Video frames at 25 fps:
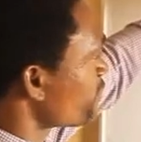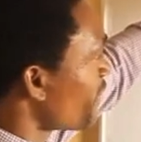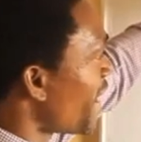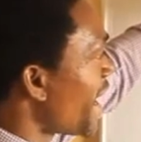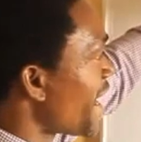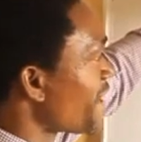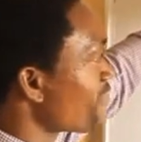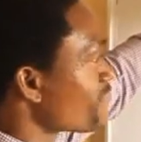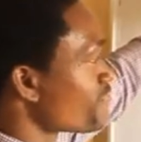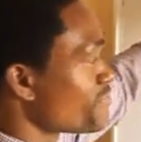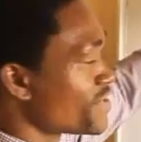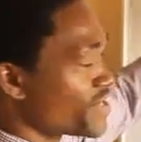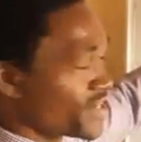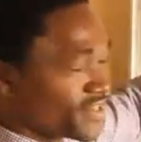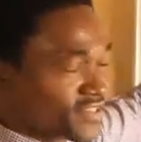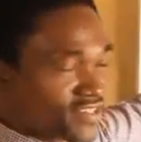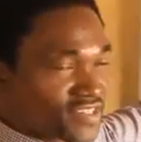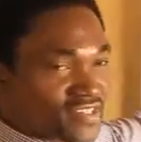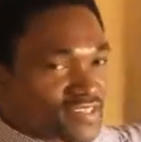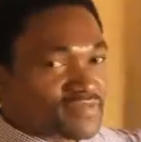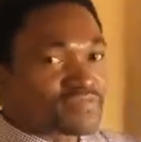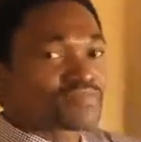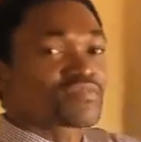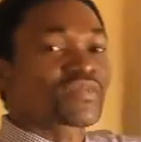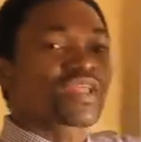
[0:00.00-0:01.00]
5
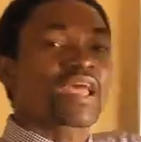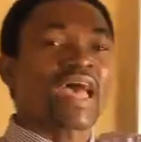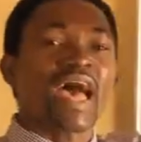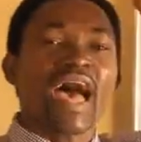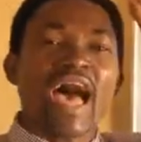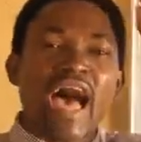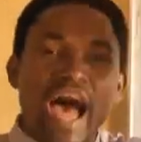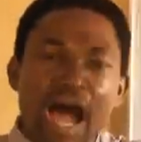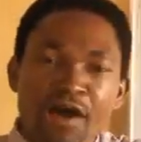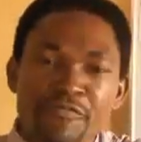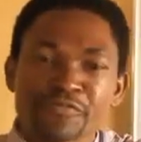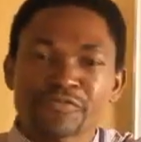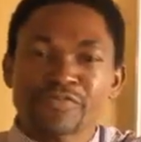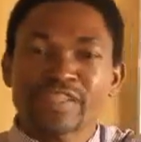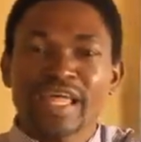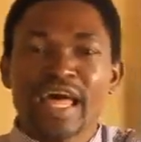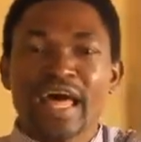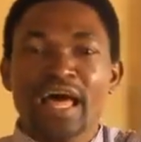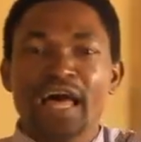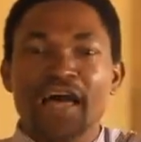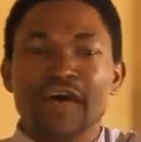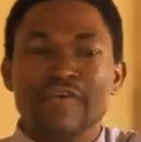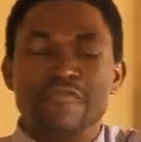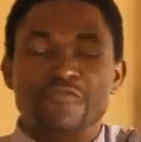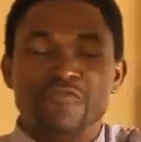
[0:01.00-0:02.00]
minutes
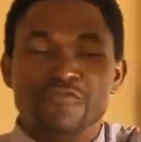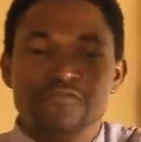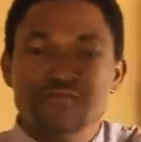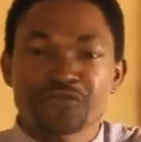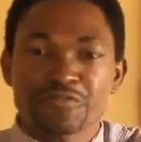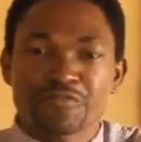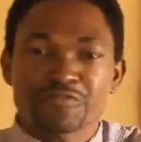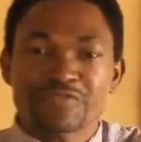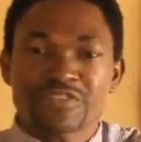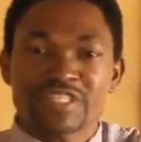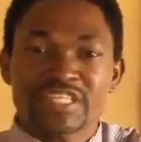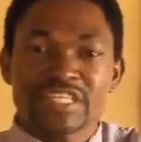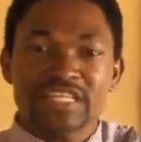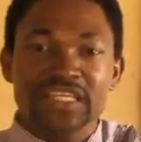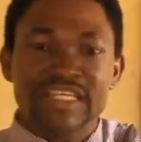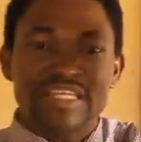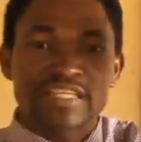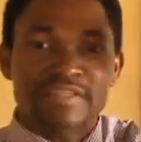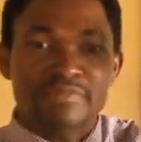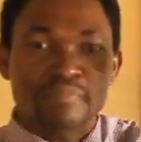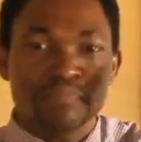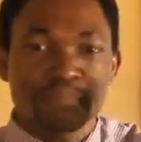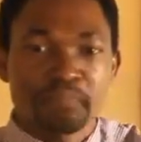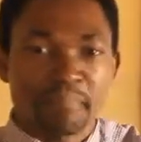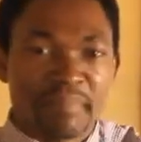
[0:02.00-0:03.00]
after
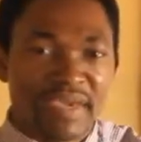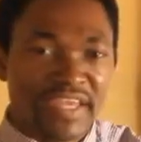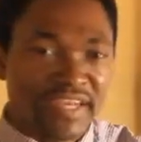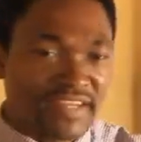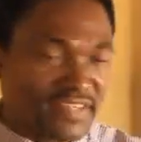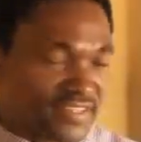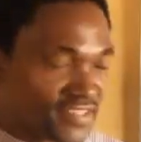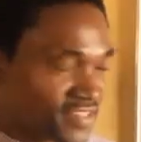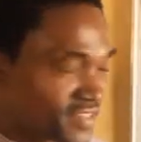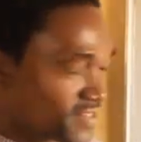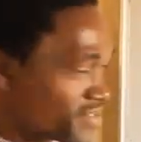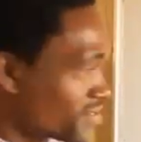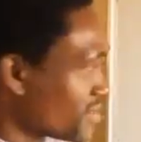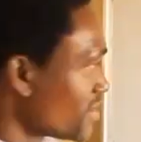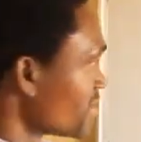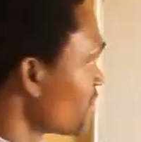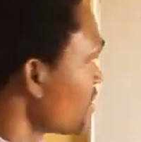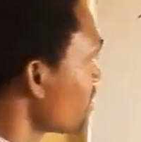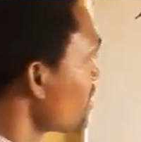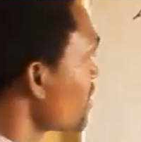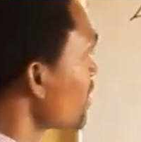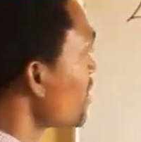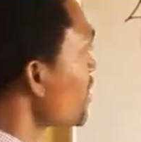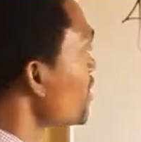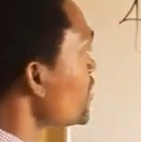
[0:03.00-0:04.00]
15 minutes?
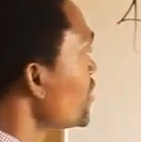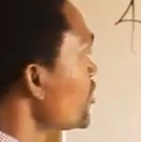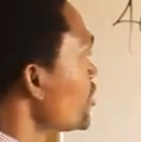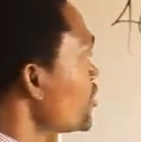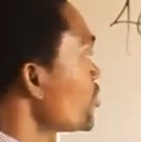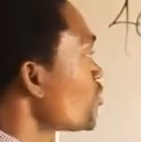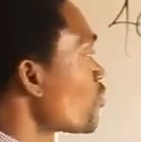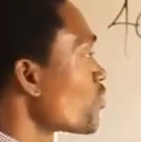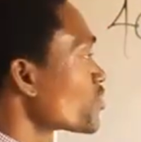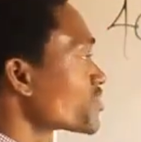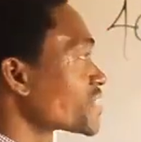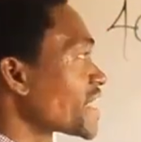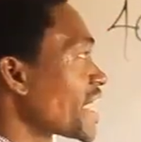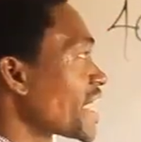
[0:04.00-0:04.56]
You will